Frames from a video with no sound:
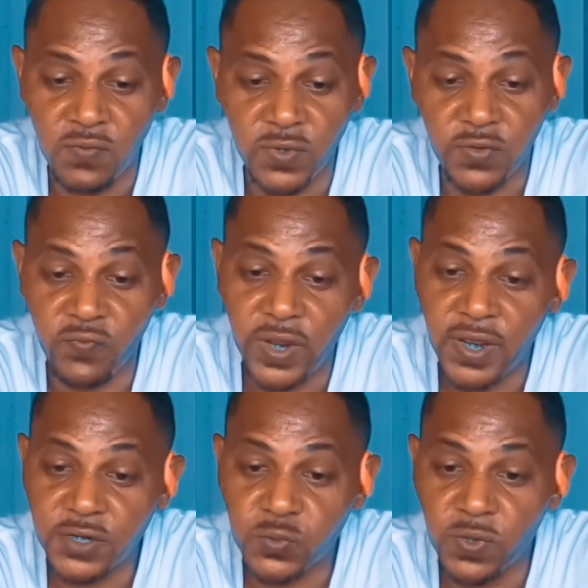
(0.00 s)
with the
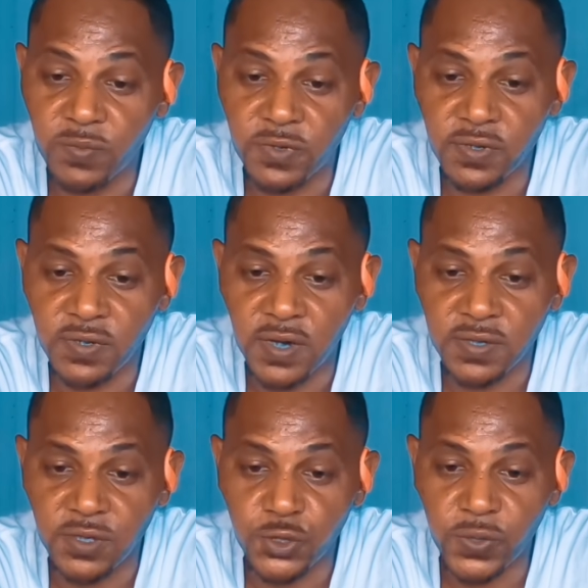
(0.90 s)
raid swimmer
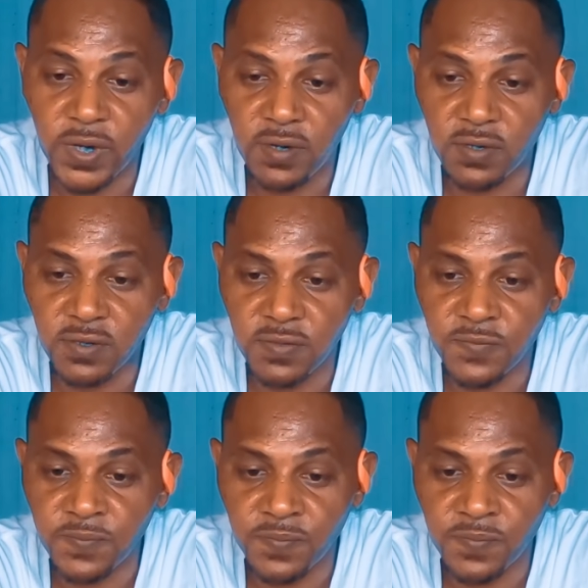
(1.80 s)
as the trailer.